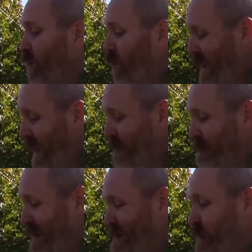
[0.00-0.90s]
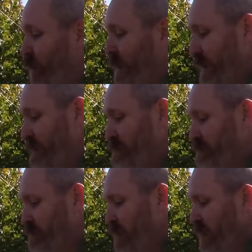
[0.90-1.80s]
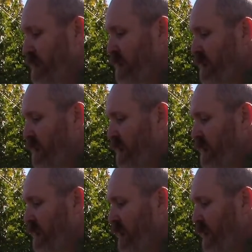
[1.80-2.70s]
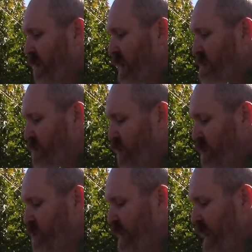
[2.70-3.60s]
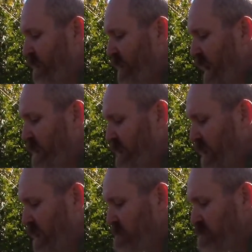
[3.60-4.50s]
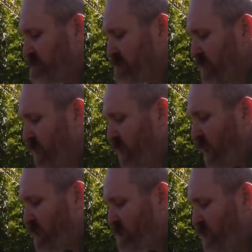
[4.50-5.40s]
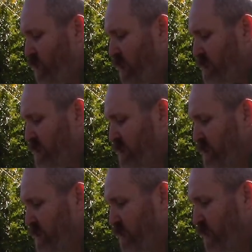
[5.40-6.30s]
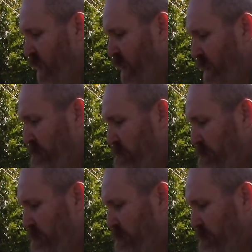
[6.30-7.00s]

We ain't messing with it. Alright, so once you have that done, you'll also want to